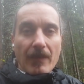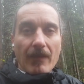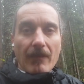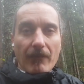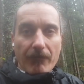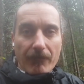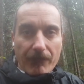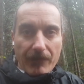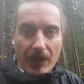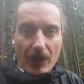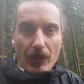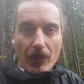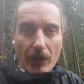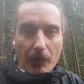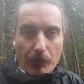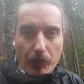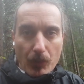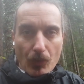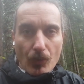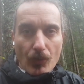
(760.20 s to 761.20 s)
Very
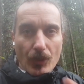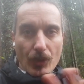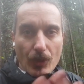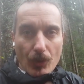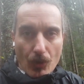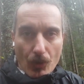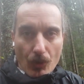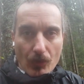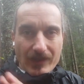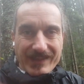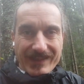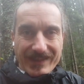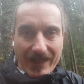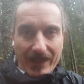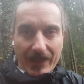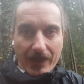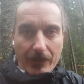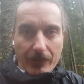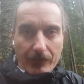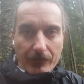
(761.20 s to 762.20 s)
poor goal
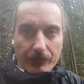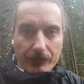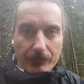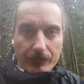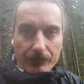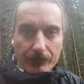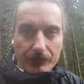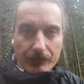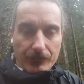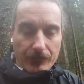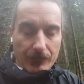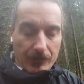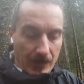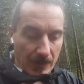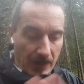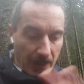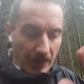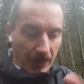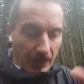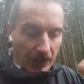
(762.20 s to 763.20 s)
setting.
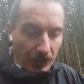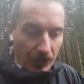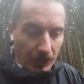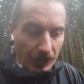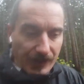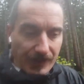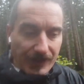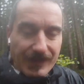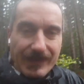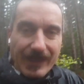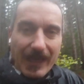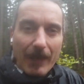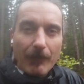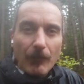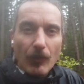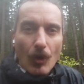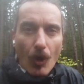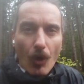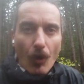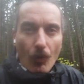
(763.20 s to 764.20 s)
Here's the same
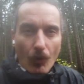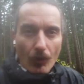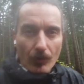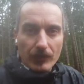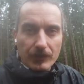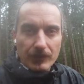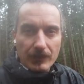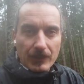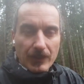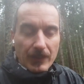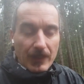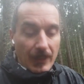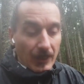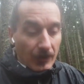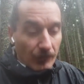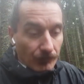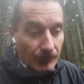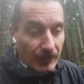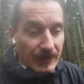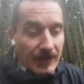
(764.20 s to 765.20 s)
goal
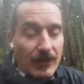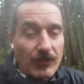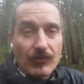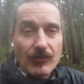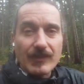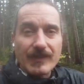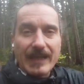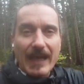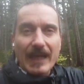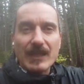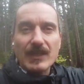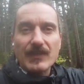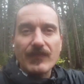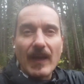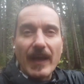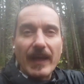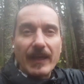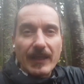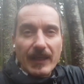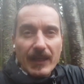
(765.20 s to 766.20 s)
written to
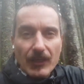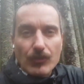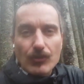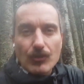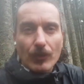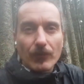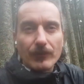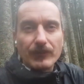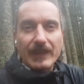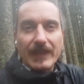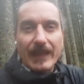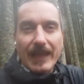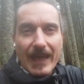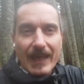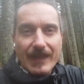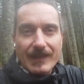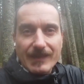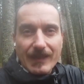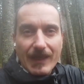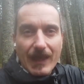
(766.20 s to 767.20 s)
satisfy each of the
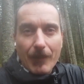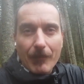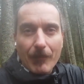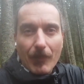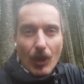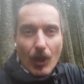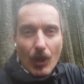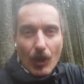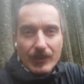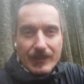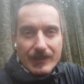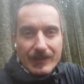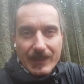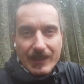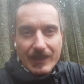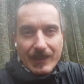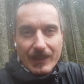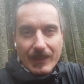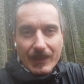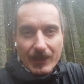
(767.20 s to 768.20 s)

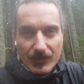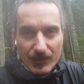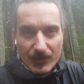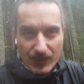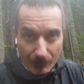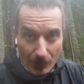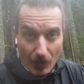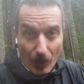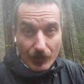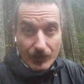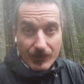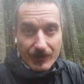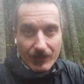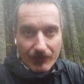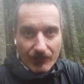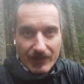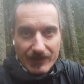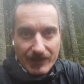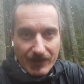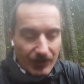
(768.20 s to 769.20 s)
SMRT SMART
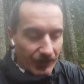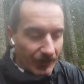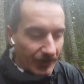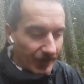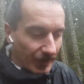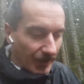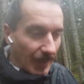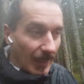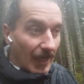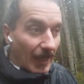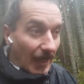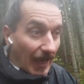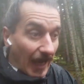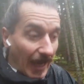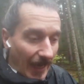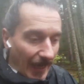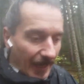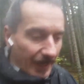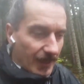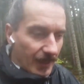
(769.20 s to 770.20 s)
criteria.
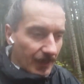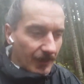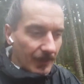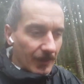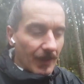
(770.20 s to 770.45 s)
I